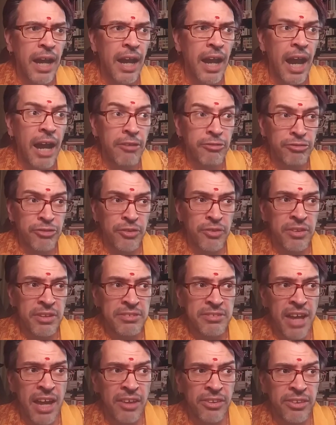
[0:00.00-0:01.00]
After the
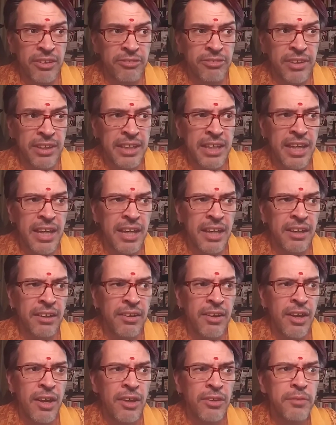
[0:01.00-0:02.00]
death of the king,
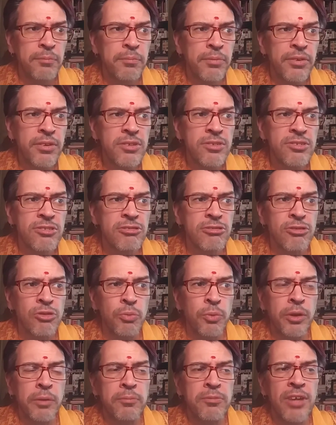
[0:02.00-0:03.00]
the princes
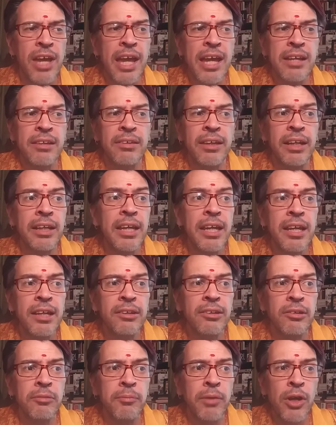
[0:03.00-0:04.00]
would obtain the
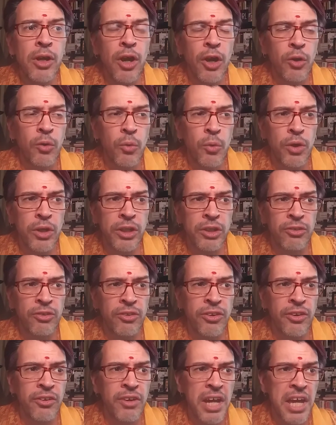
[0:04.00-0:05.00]
kingdom according to
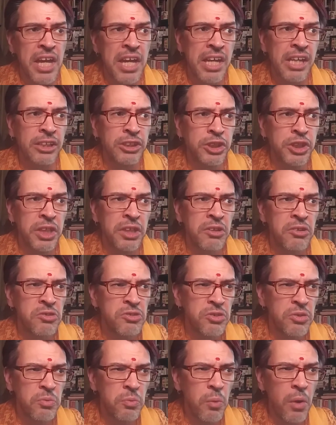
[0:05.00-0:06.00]
their age.
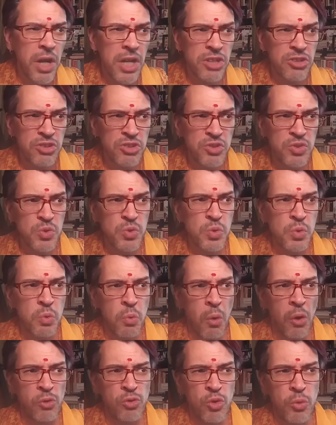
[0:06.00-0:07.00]
So why do you
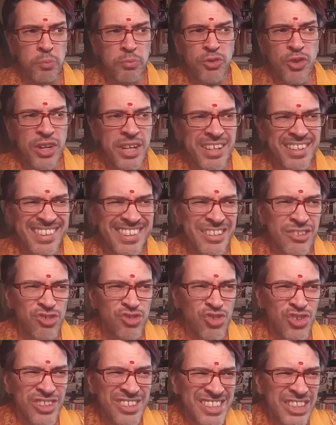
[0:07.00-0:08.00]
want to break this
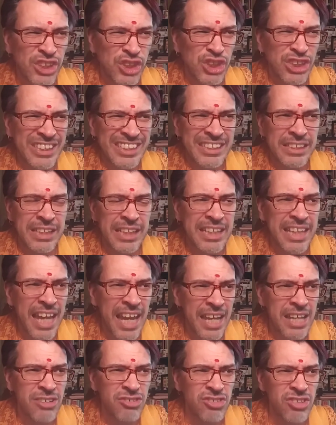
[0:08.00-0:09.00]
tradition in the
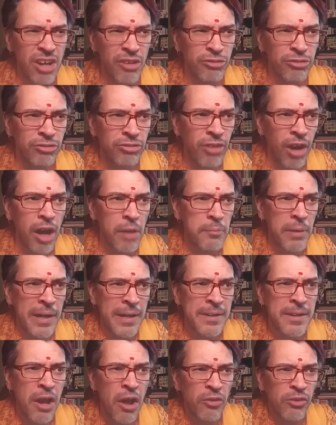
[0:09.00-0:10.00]
case of
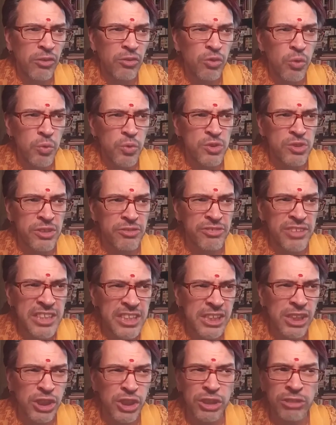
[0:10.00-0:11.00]
Rama, the lord of the
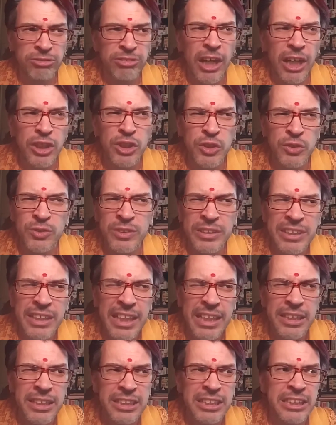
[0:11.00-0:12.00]
Ikshvaku
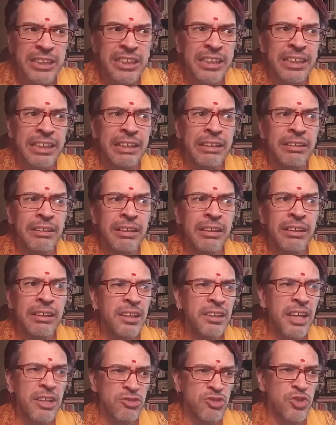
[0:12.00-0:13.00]
dynasty?
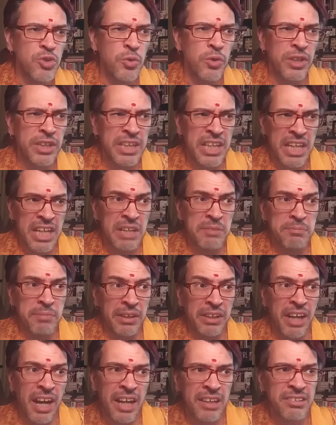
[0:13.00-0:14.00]
Let your king
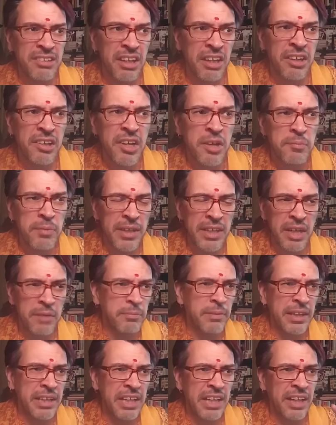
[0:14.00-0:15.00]
Bharata become
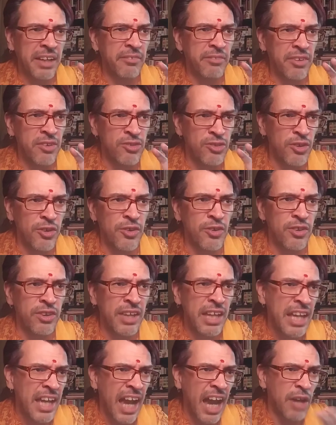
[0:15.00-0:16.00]
the king of this earth,
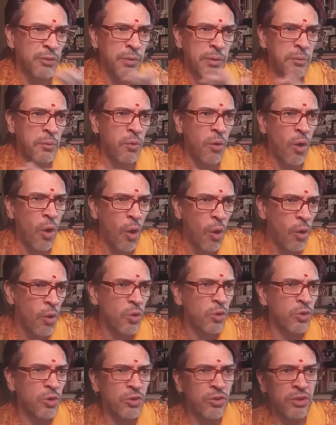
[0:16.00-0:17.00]
and we will
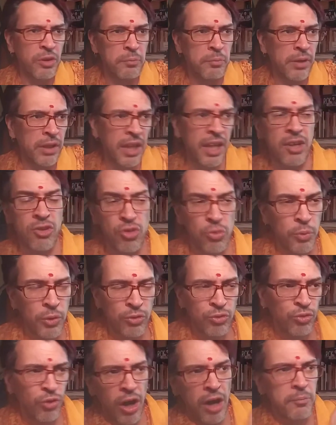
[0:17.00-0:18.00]
all go to the place where
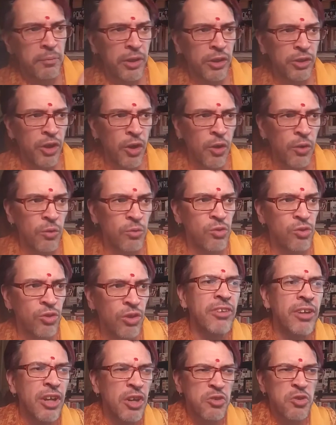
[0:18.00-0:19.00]
Rama goes.
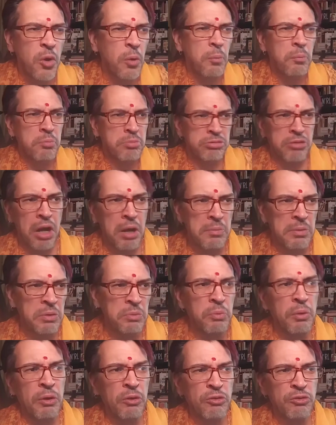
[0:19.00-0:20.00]
No Brahmin
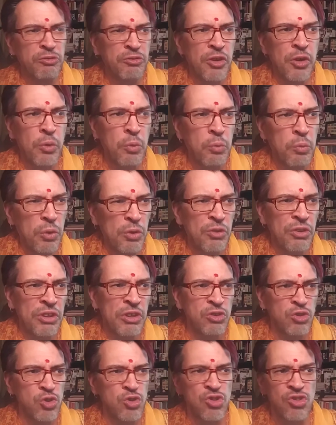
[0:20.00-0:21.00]
will feel worthy
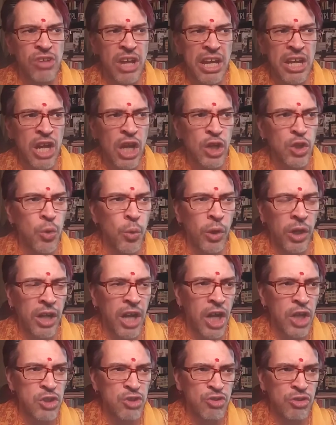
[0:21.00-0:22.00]
to stay in your
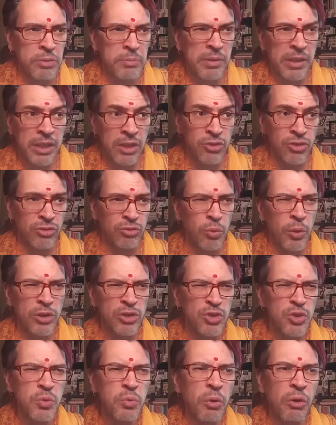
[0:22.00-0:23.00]
country because of
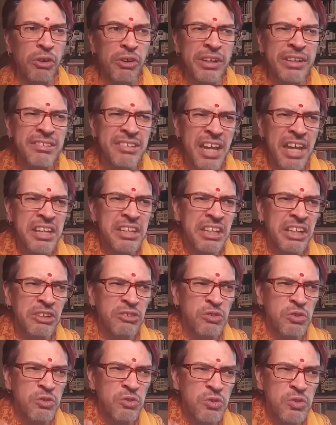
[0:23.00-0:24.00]
what you are intending
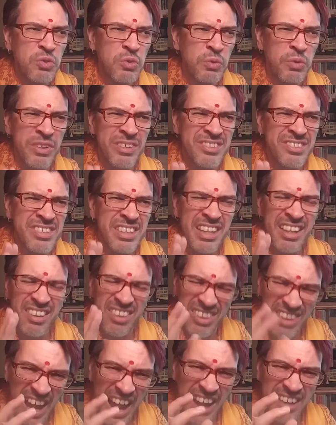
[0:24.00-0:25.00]
to do is
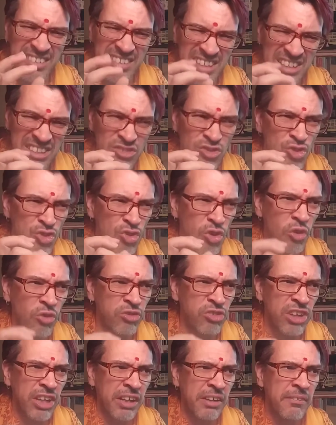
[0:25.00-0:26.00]
that
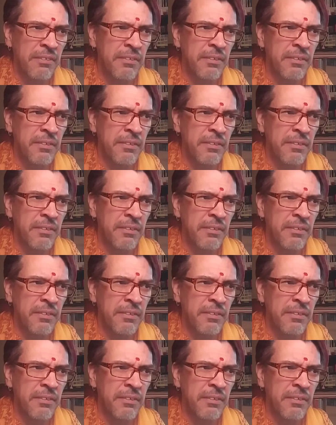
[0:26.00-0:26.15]
insulting.